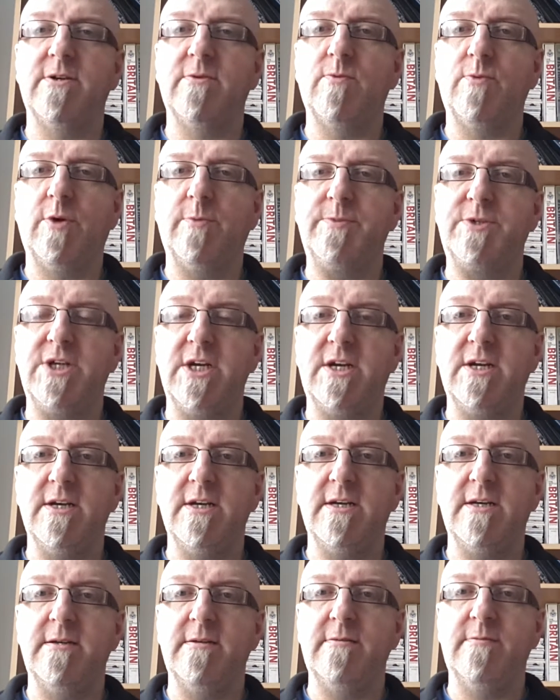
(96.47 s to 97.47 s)
on one
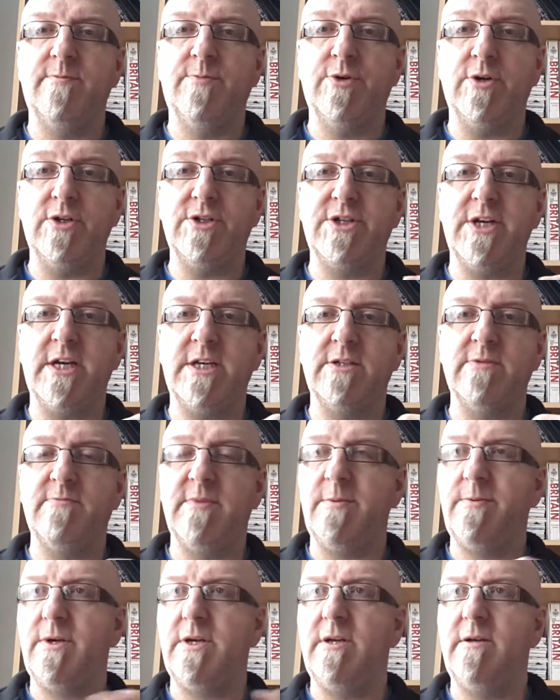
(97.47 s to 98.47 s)
particular project,
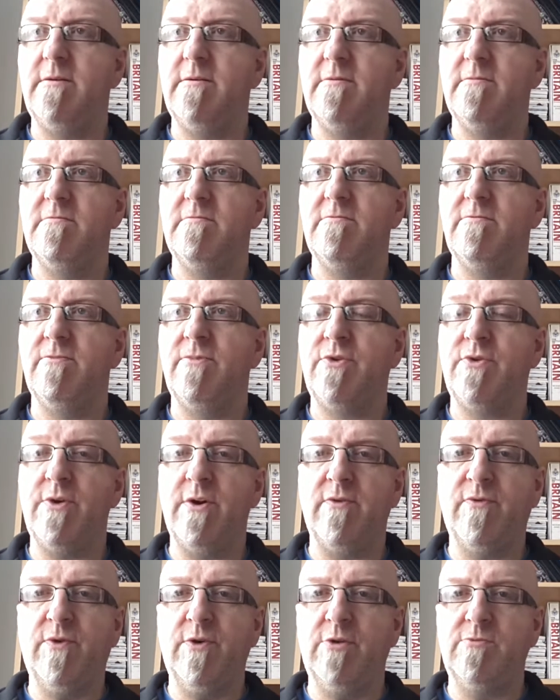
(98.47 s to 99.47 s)
maybe
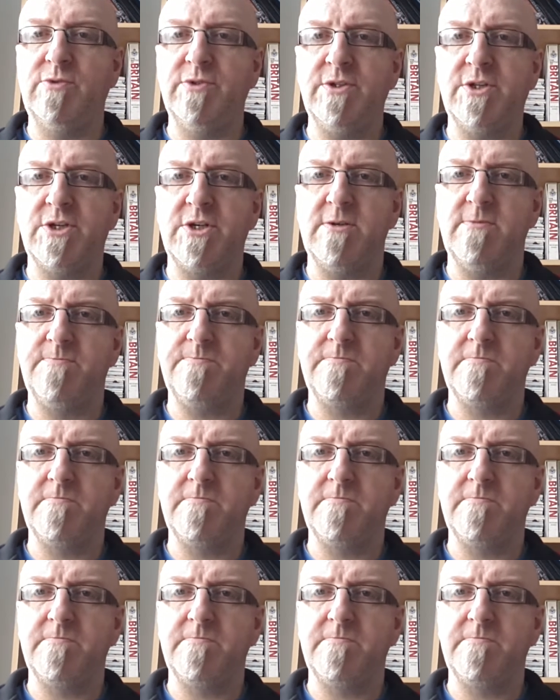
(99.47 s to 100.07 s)
3 or 4 months,